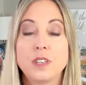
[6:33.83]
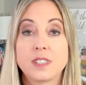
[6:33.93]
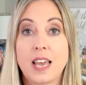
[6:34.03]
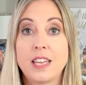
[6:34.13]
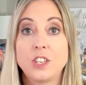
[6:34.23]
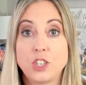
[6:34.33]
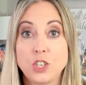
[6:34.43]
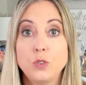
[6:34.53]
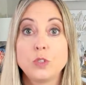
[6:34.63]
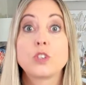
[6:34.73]
decide to
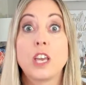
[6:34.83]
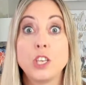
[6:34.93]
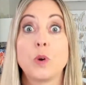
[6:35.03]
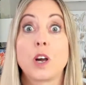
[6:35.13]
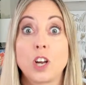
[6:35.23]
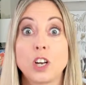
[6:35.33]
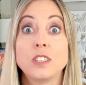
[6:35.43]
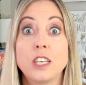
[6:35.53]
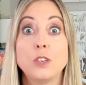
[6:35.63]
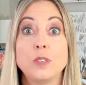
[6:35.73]
choose or that you are
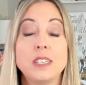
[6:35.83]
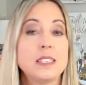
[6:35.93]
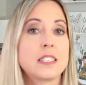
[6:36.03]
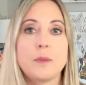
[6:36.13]
currently using.